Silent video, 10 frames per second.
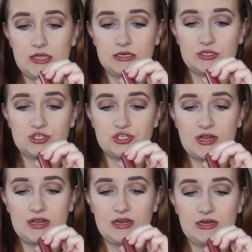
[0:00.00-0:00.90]
in the
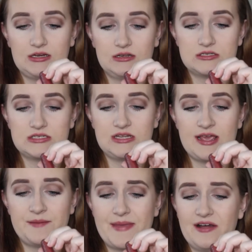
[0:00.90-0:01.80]
shade
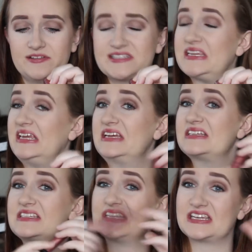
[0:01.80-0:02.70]
CMLC
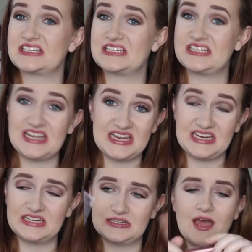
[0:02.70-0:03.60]

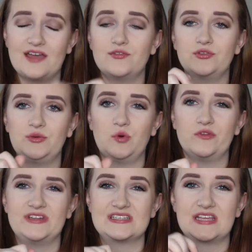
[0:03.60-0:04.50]
16. I've only
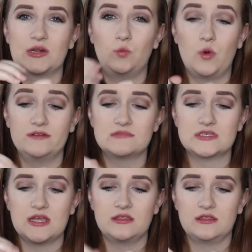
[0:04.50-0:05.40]
worn this like once, I